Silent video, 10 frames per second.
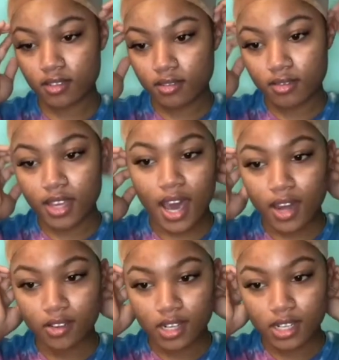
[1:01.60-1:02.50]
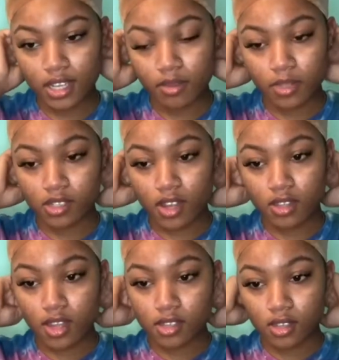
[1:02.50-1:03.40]
yeah, I don't need to keep this on
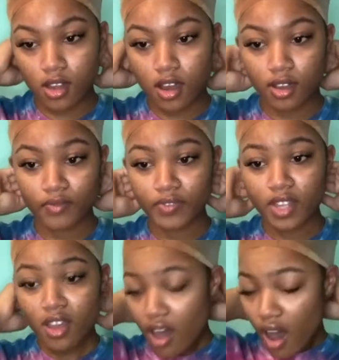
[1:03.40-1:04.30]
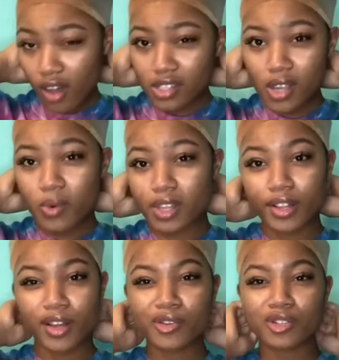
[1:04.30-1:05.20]
this long. Also with
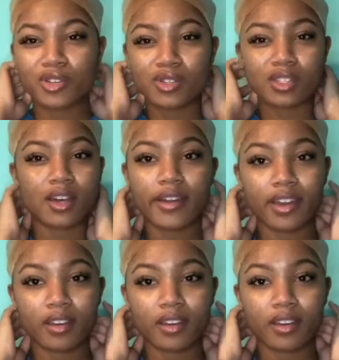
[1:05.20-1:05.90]
closures, like,